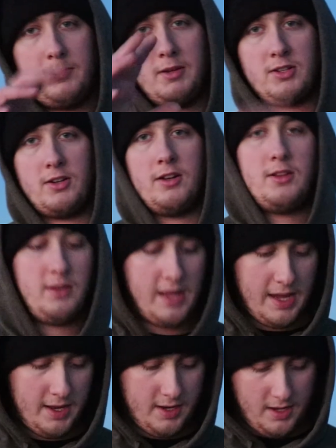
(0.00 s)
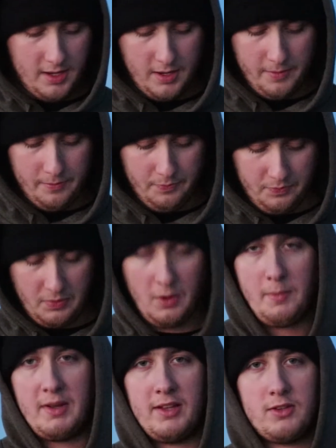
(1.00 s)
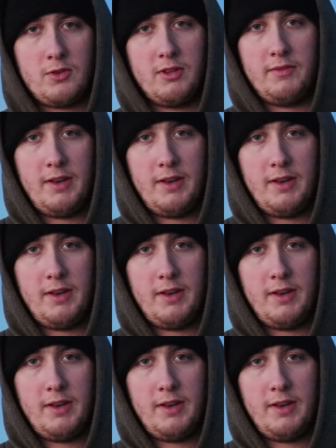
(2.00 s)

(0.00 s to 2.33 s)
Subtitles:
be sure to do that. Hope you guys enjoyed the